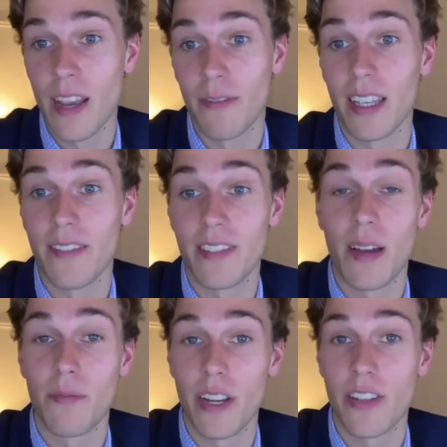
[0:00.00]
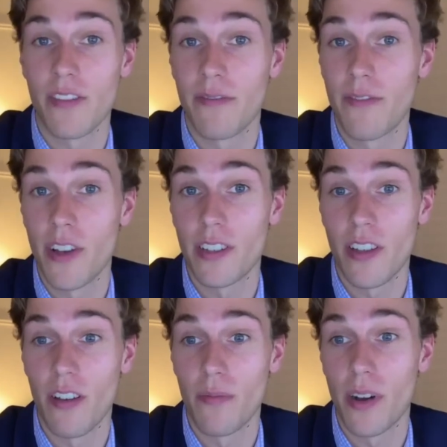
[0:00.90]
relieve some pressure on first
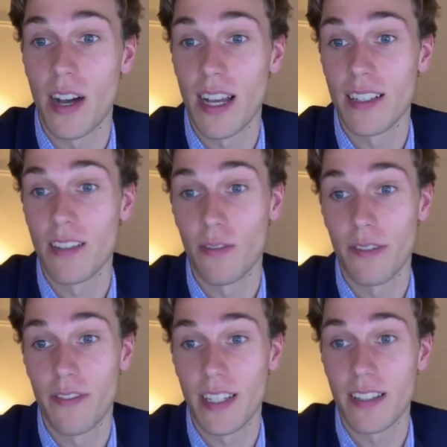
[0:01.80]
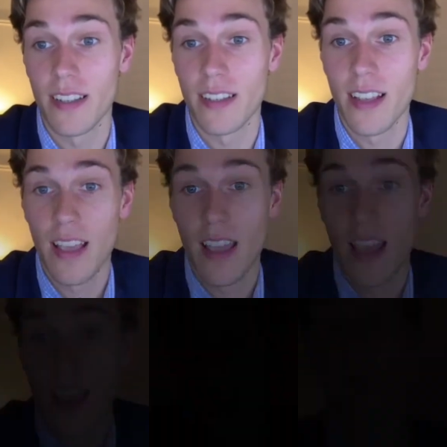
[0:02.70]
home buyers or investors.
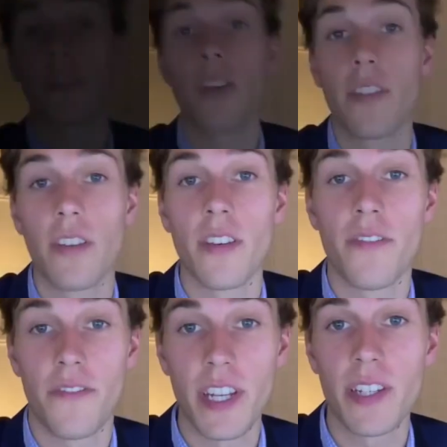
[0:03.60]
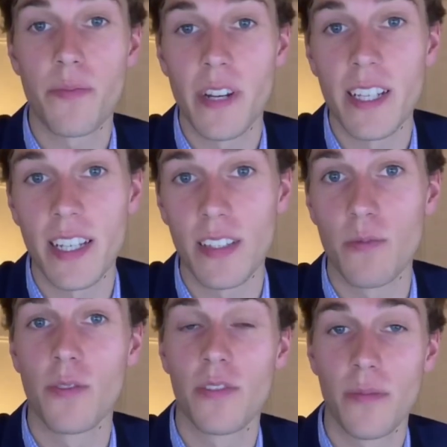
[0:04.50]
Although the finished precinct
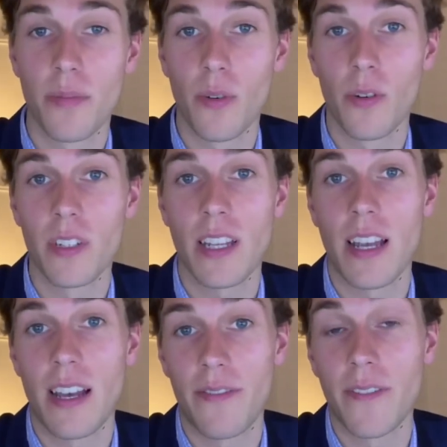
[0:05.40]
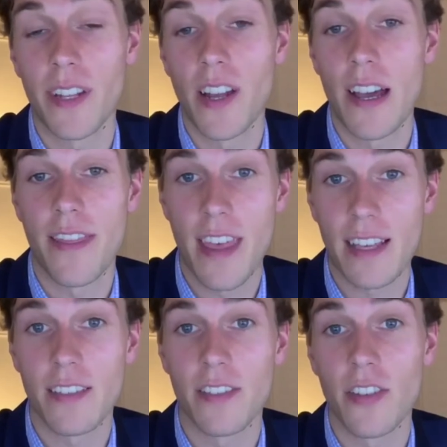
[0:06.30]
will support
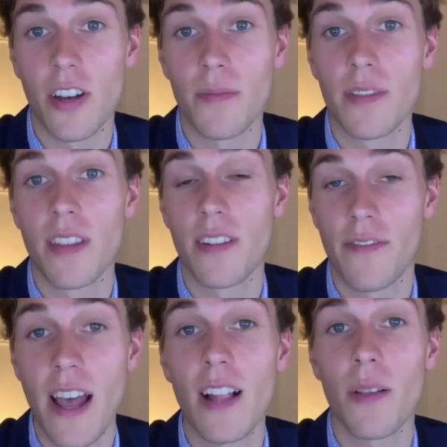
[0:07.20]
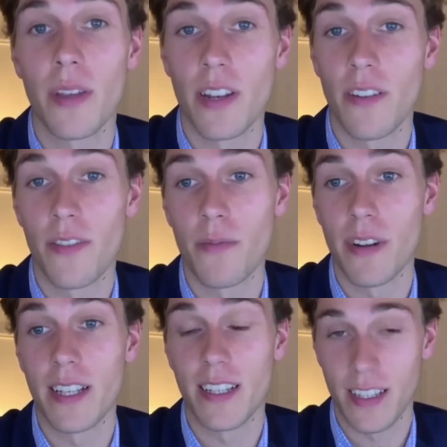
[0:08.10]
59,000 jobs, the development of the
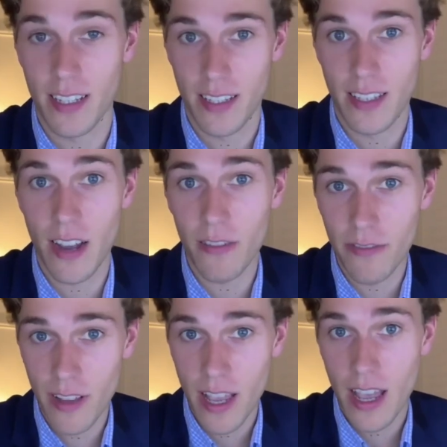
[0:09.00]
precinct itself,